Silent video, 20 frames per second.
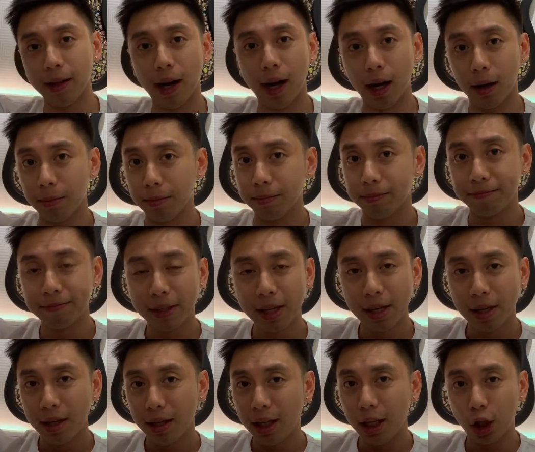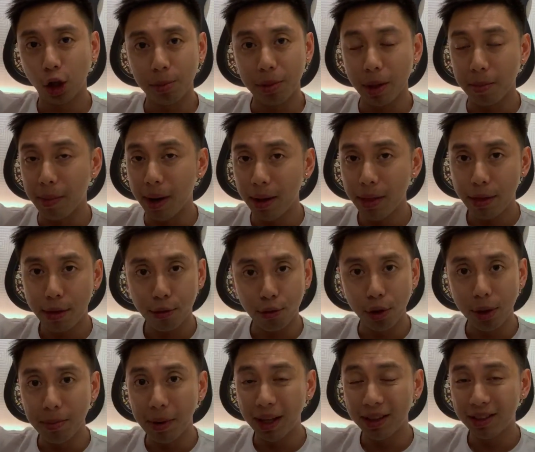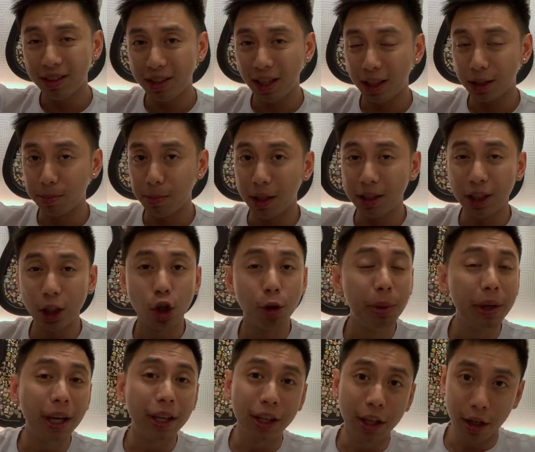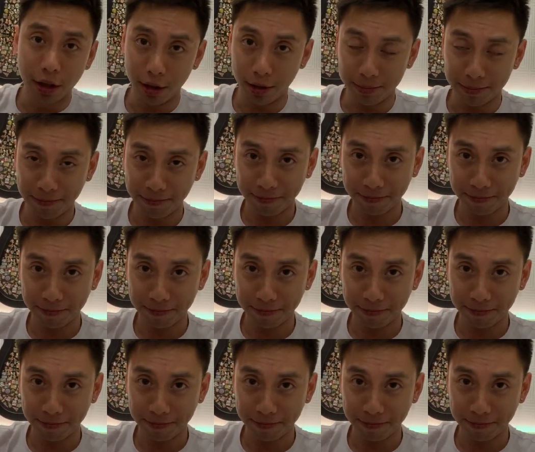Um, it could be a month, three months, six months. It could be a year.